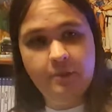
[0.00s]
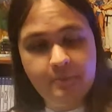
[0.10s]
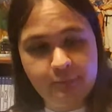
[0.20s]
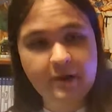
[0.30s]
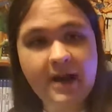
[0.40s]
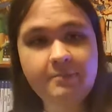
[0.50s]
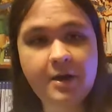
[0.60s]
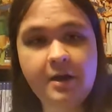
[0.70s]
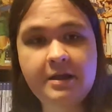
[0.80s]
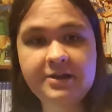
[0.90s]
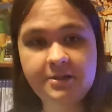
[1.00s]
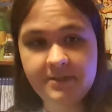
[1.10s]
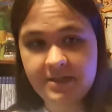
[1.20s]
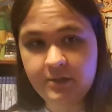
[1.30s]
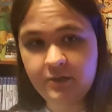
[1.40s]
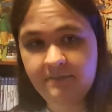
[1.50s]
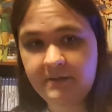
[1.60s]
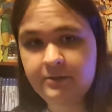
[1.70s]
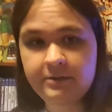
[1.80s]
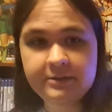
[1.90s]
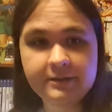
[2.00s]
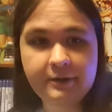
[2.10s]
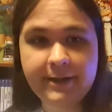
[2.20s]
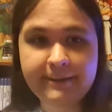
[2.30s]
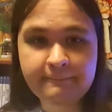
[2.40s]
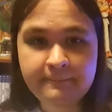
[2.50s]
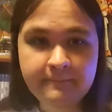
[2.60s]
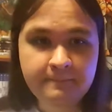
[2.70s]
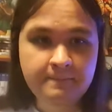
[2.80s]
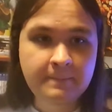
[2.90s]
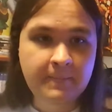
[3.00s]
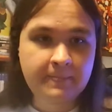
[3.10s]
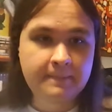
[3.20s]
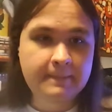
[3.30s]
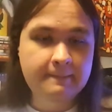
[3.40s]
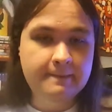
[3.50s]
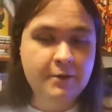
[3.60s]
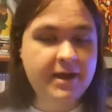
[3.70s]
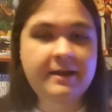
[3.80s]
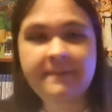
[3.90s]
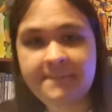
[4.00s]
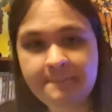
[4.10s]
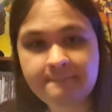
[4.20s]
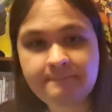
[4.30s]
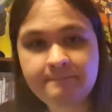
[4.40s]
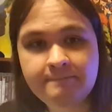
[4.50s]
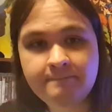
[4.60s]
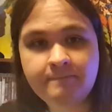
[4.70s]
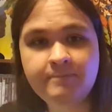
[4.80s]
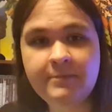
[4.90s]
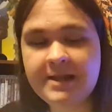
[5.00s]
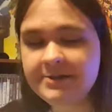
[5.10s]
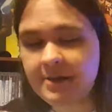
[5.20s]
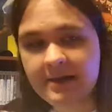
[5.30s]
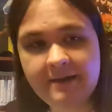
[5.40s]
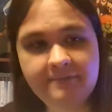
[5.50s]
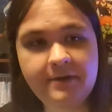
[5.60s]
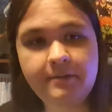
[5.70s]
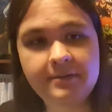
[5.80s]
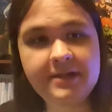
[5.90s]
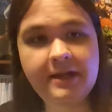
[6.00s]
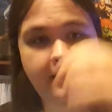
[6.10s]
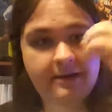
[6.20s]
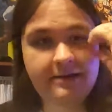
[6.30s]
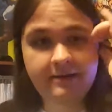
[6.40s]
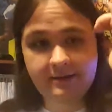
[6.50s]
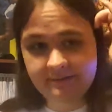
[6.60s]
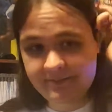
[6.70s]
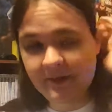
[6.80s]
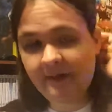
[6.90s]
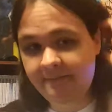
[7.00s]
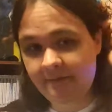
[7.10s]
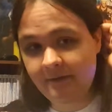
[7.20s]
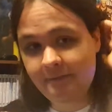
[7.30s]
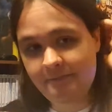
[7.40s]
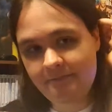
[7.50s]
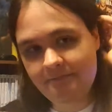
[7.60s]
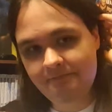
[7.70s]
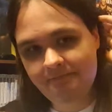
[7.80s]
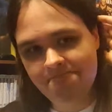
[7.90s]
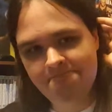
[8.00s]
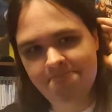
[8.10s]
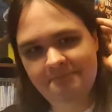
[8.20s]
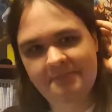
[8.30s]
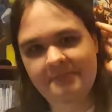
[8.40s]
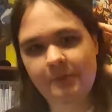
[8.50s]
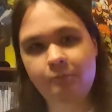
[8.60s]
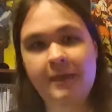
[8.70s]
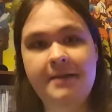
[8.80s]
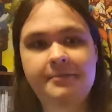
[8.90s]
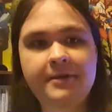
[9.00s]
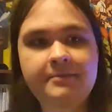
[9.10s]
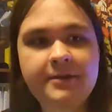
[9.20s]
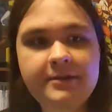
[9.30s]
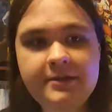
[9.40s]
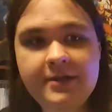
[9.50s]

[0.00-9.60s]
primary customization features. Okay? Okay? That's all I got for you today. Sorry for rambling, but you